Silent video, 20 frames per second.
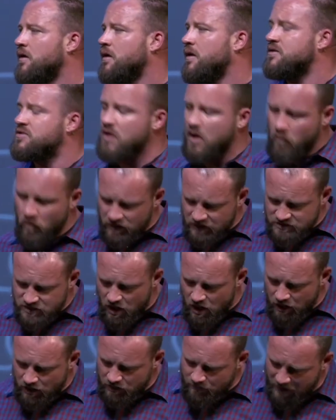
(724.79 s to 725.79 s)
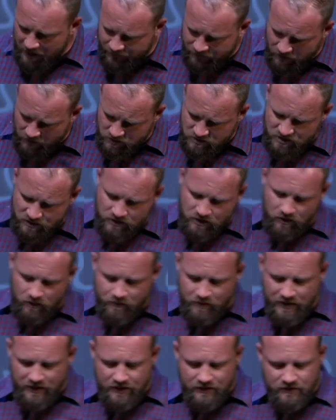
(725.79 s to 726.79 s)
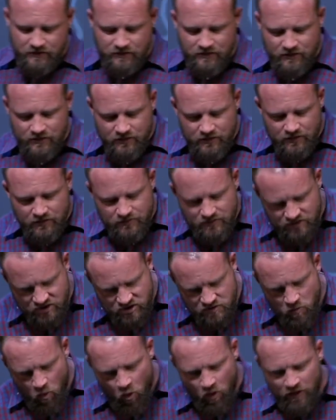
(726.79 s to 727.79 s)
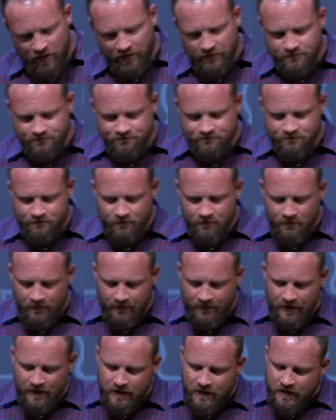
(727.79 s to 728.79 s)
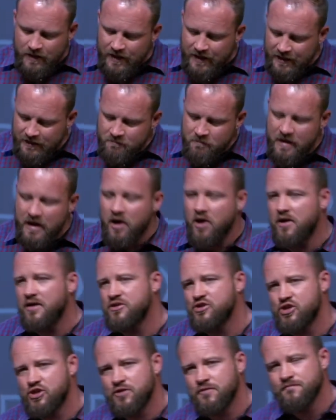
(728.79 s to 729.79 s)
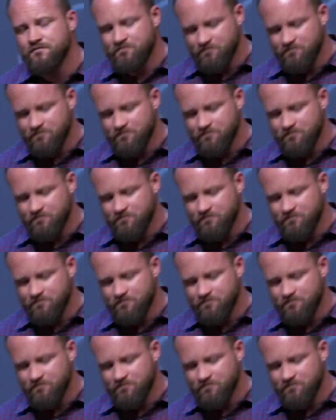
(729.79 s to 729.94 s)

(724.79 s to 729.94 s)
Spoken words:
And so I want to talk about those a little bit this morning. In marriage,